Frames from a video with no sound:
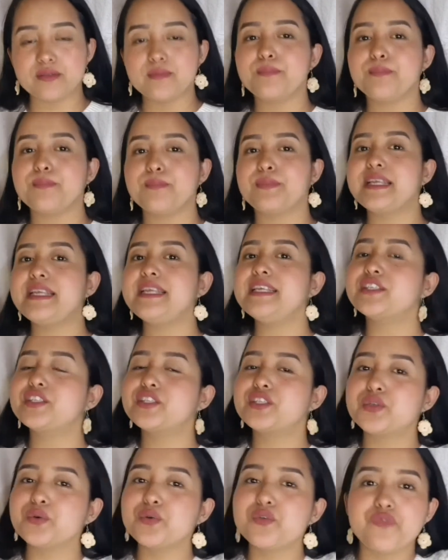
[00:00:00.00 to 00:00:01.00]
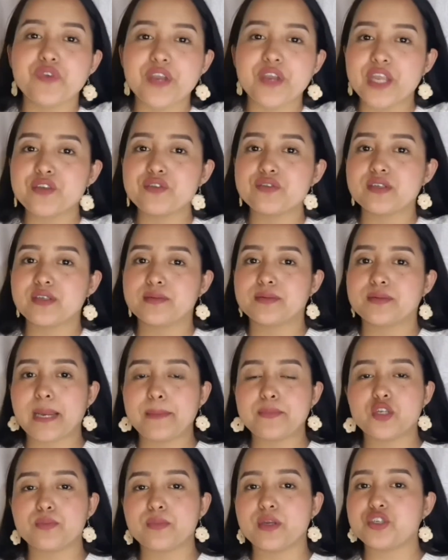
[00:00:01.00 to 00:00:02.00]
please don't forget to subscribe to
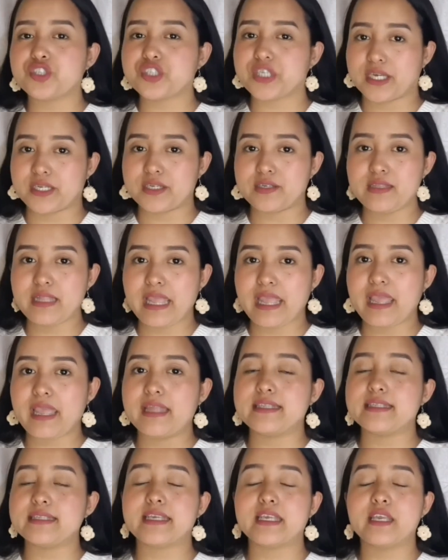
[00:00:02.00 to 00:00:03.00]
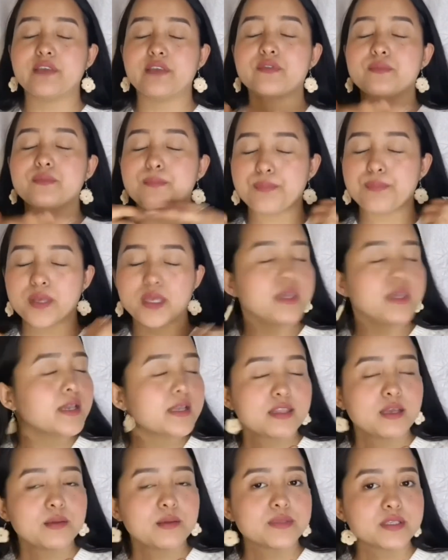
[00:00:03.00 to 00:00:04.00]
my channel and give a big
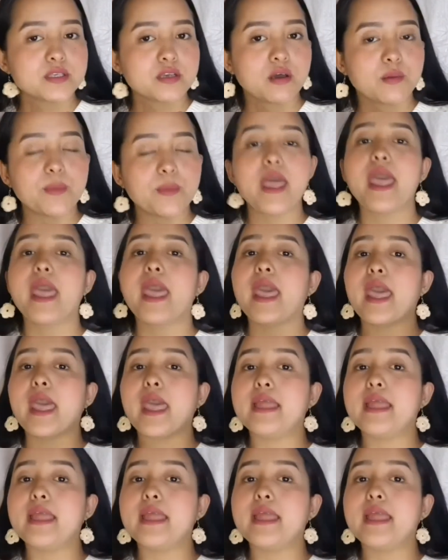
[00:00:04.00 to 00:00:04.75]
thumbs up. And